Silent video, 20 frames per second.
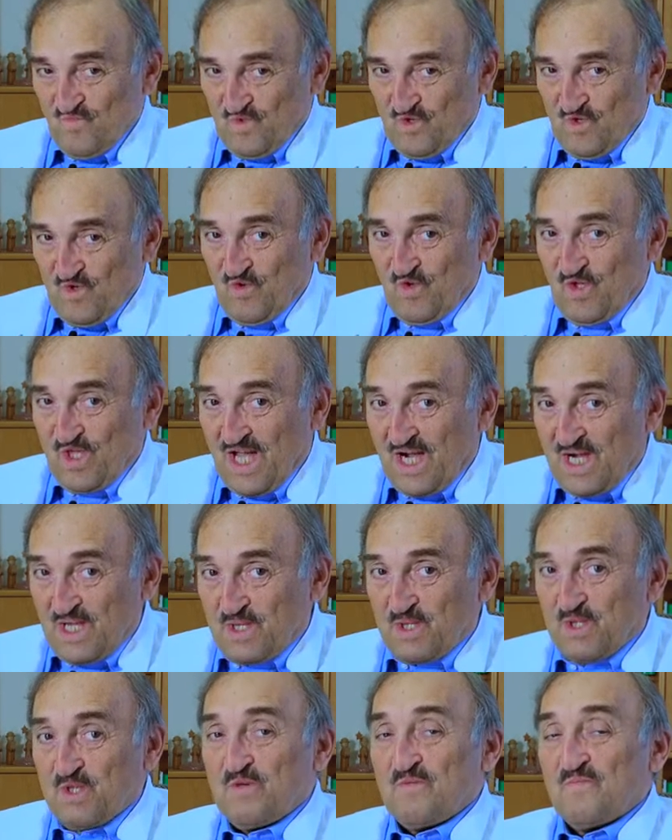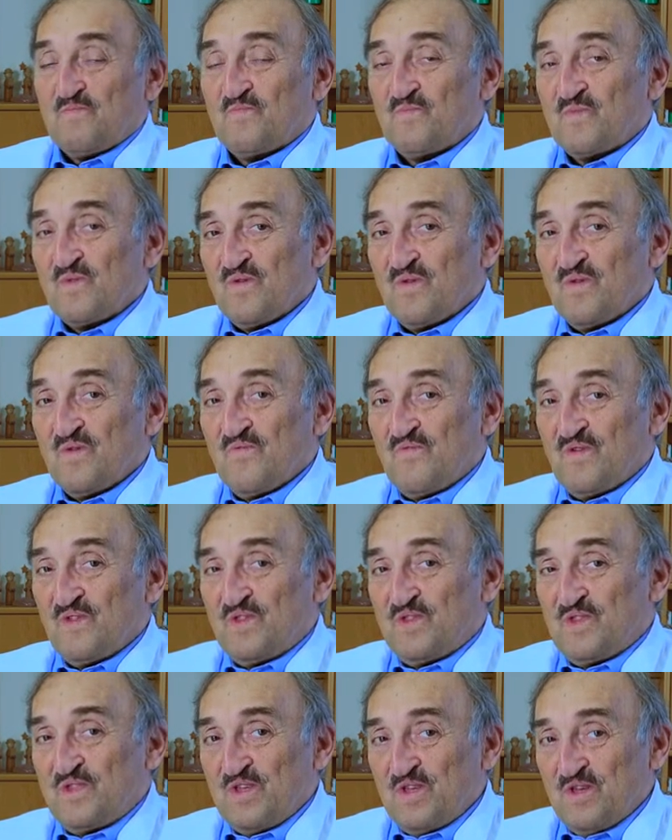The results
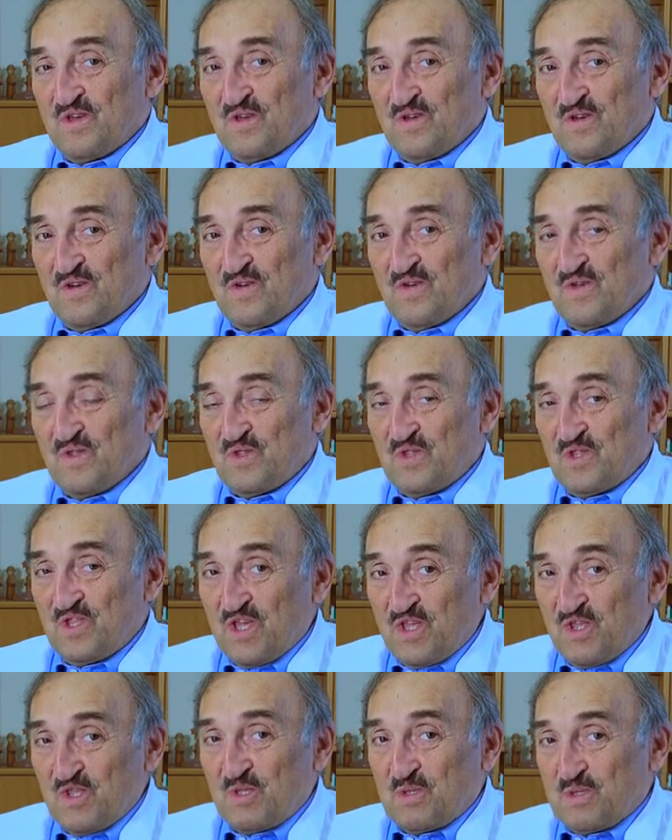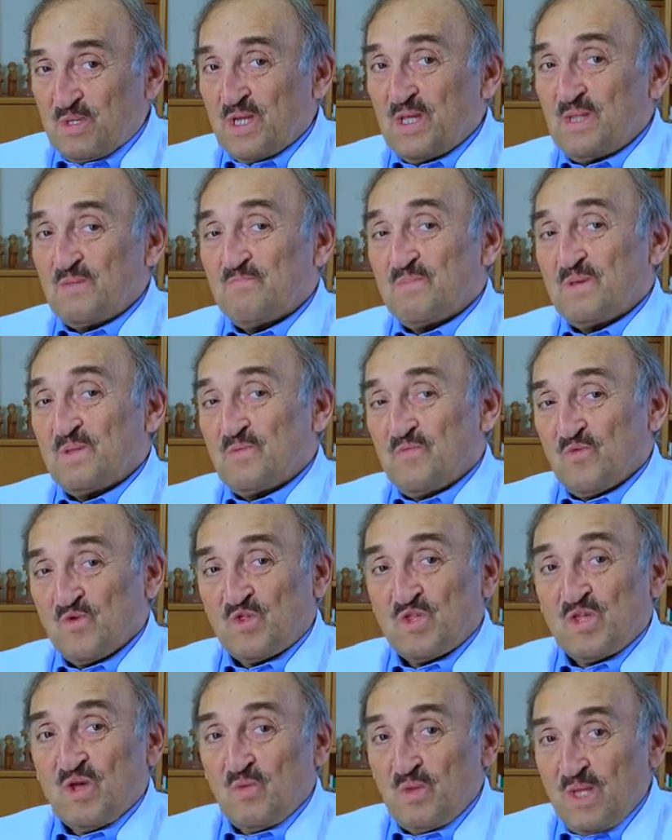with this treatment was
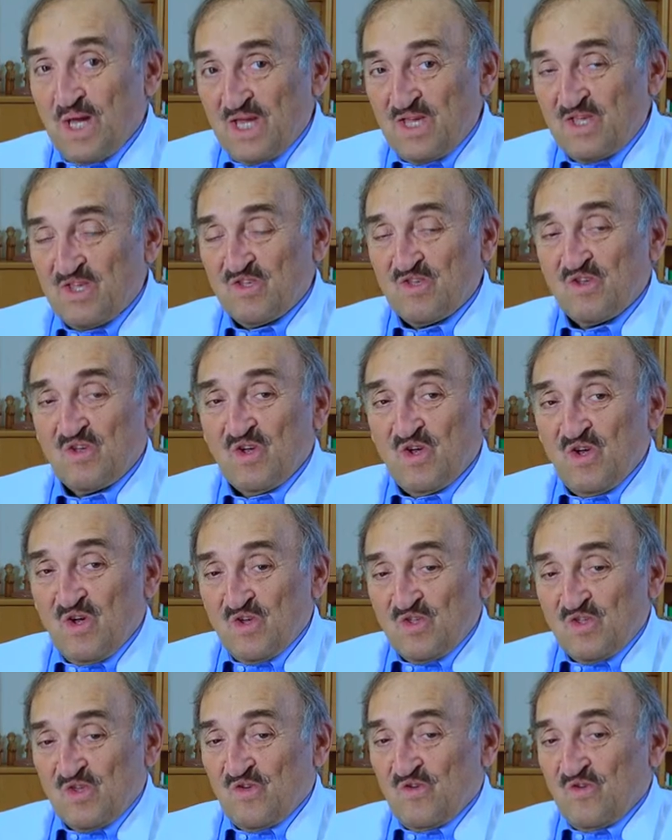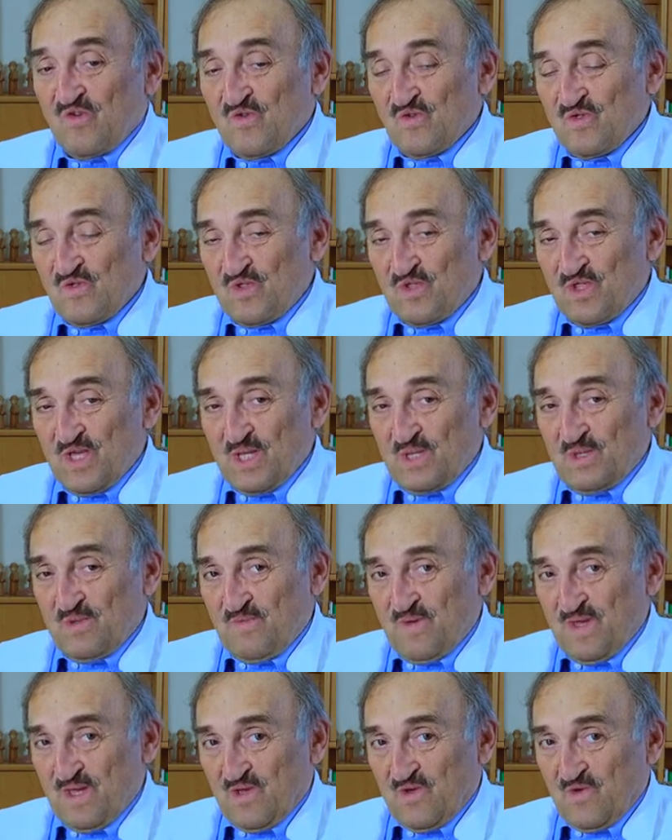so nice, so that
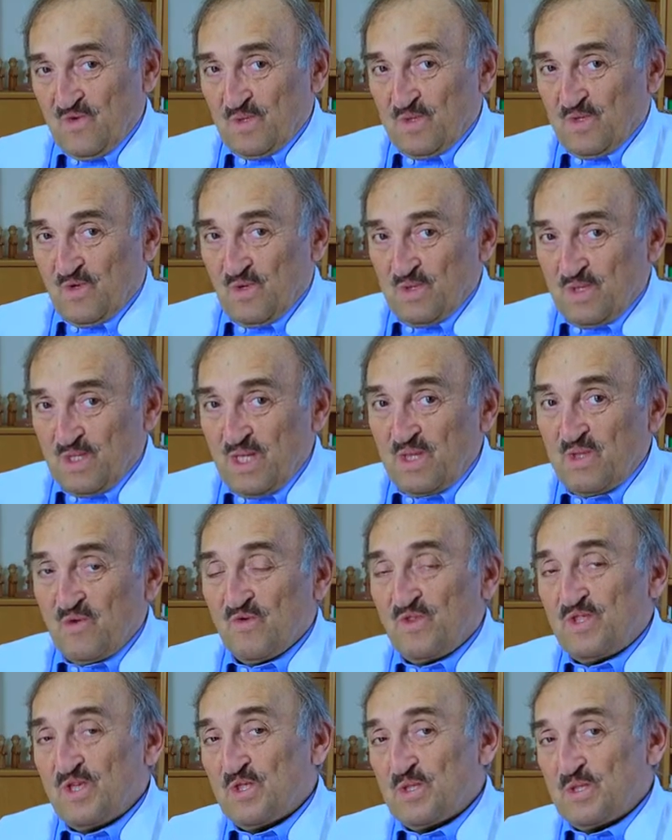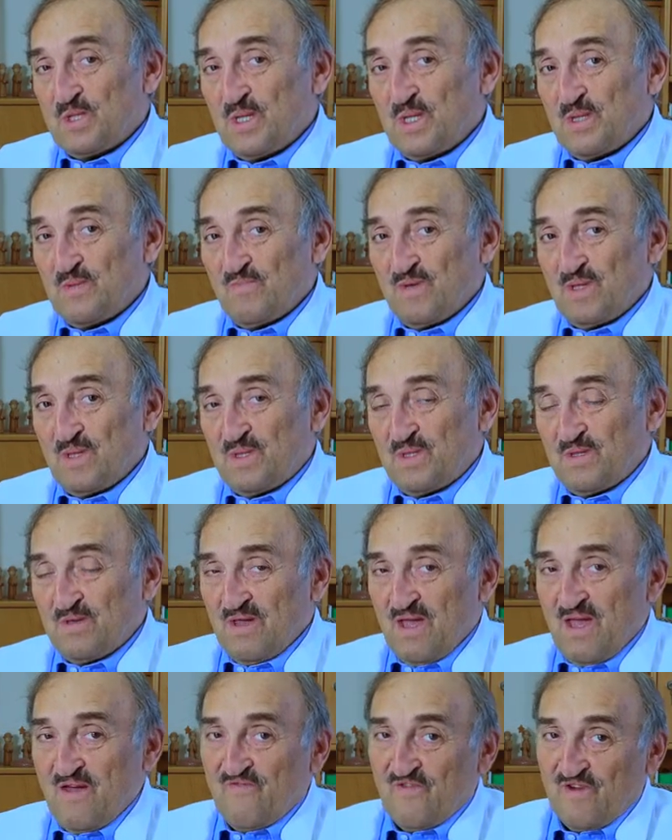we could continue this treatment
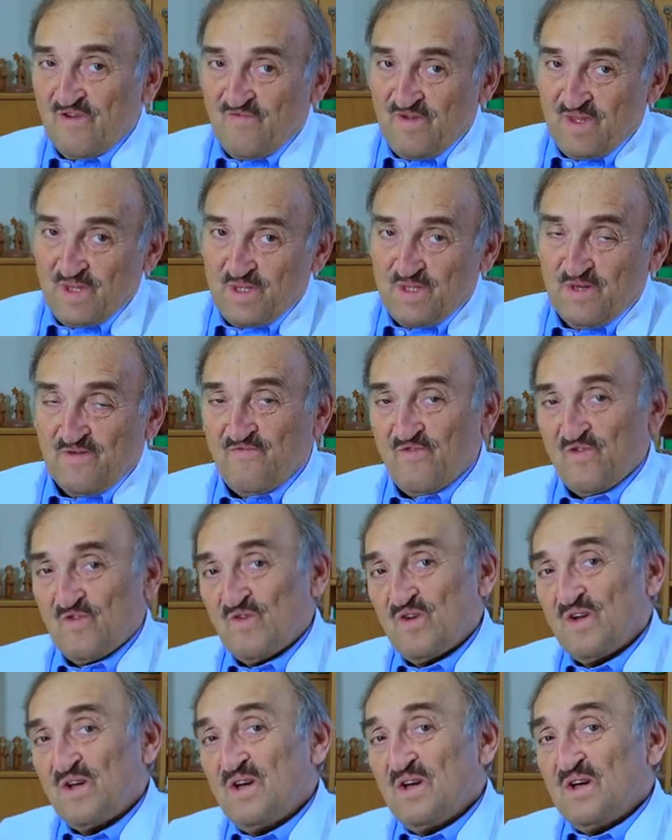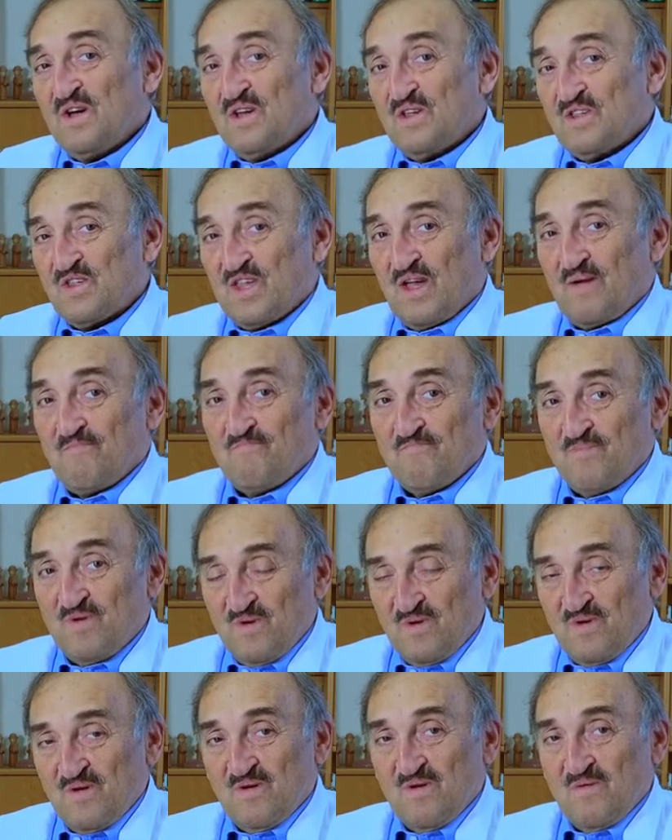every winter for some
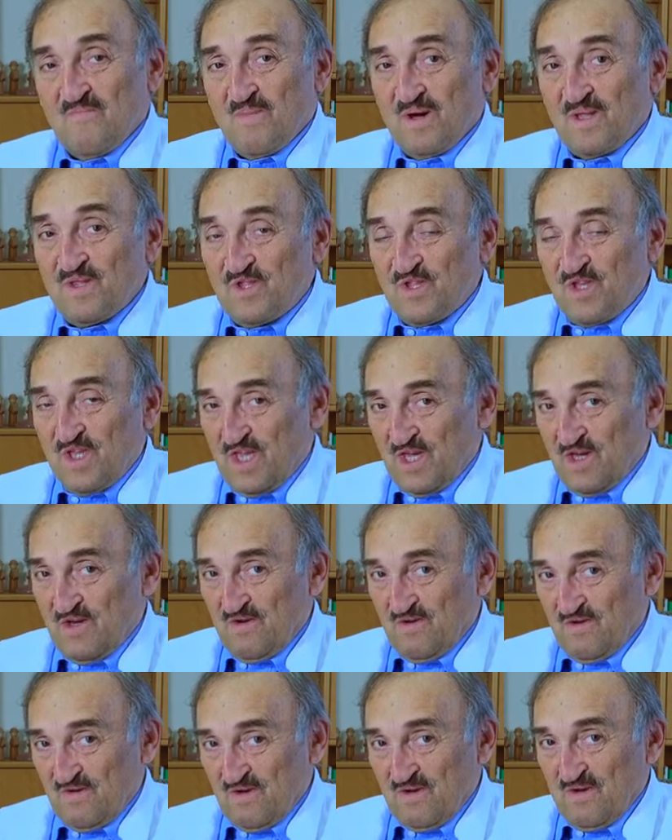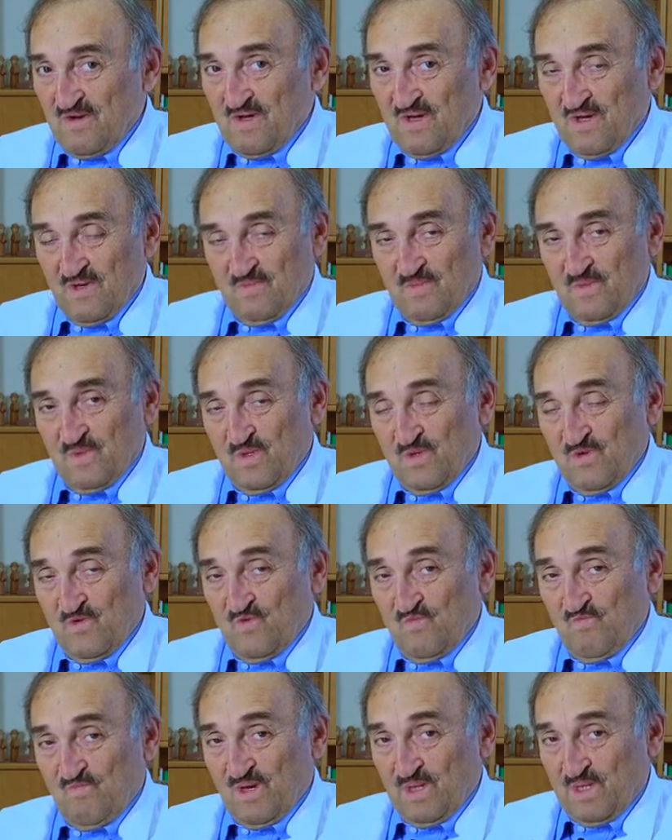month here in
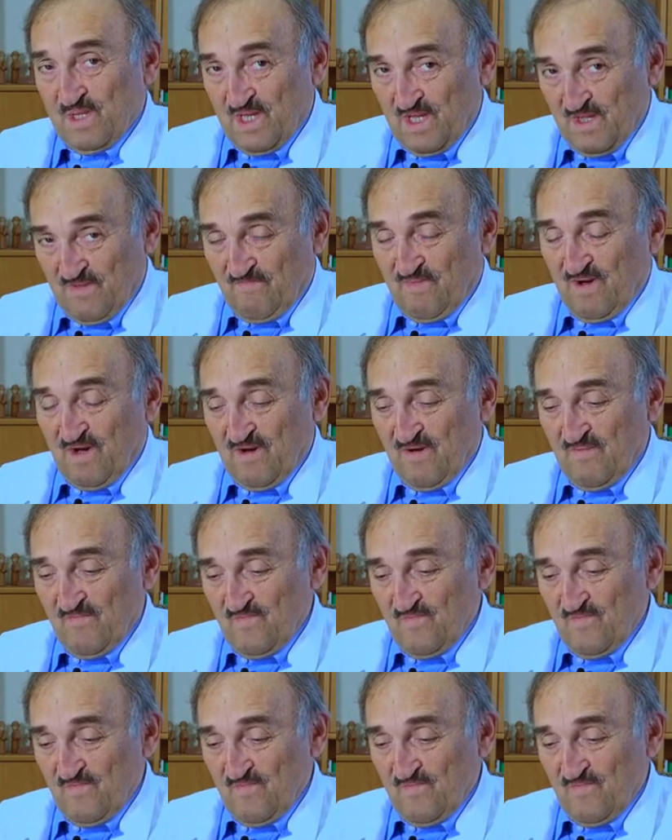Badgriesbasch.